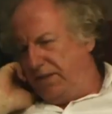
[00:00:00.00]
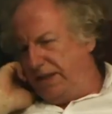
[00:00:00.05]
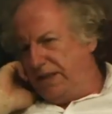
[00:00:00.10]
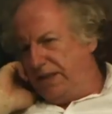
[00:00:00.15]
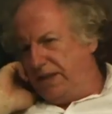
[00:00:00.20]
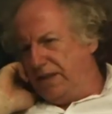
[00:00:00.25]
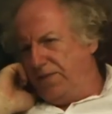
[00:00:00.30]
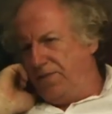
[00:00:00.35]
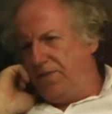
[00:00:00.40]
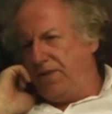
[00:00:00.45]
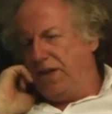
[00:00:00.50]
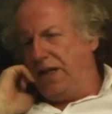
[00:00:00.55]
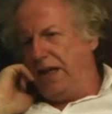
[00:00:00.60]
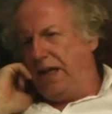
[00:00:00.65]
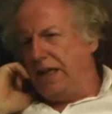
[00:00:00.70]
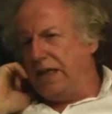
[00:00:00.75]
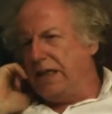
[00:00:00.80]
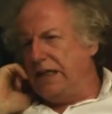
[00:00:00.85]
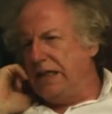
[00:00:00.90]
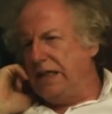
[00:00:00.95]
the reason for
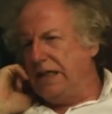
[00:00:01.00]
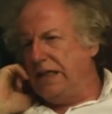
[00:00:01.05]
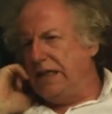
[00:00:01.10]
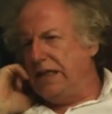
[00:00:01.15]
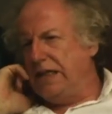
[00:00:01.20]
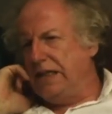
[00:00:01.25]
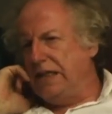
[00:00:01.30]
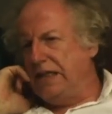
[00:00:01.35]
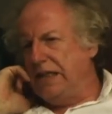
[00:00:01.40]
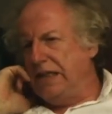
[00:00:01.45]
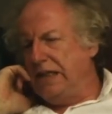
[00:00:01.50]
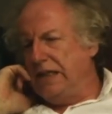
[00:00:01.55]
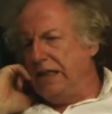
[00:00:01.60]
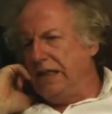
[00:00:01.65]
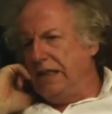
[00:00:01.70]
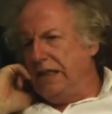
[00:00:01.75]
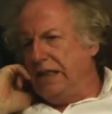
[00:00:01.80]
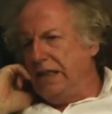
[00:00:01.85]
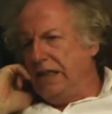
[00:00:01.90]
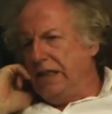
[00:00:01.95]
that?
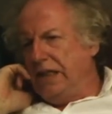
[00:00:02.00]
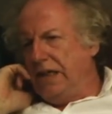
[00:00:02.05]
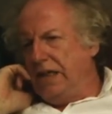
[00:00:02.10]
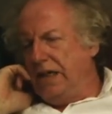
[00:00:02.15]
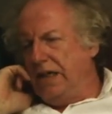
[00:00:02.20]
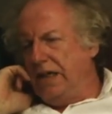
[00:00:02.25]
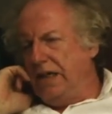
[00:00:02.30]
3D